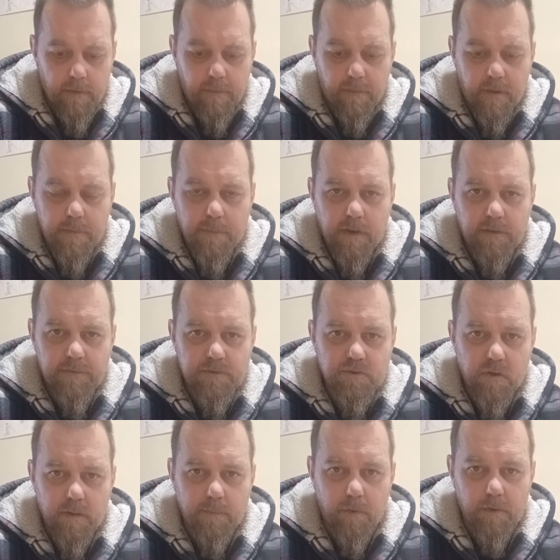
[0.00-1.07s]
They make the
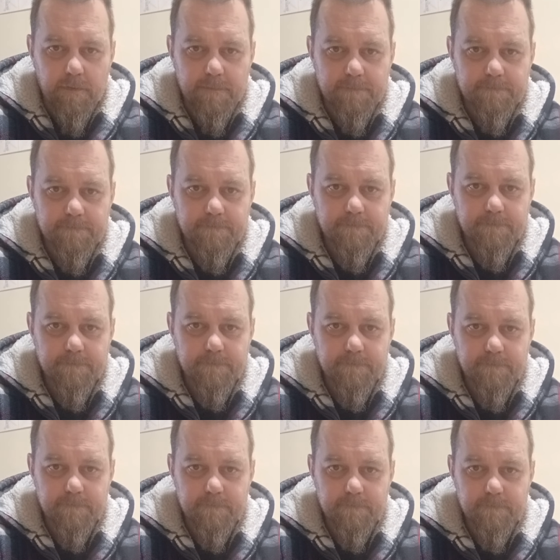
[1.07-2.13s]
tripod.
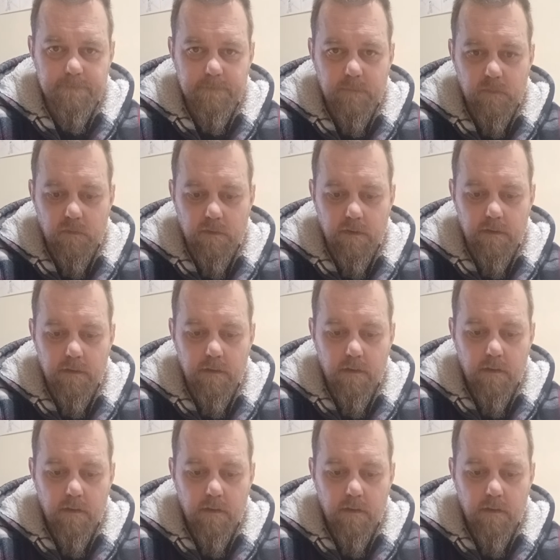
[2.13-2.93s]
Okay?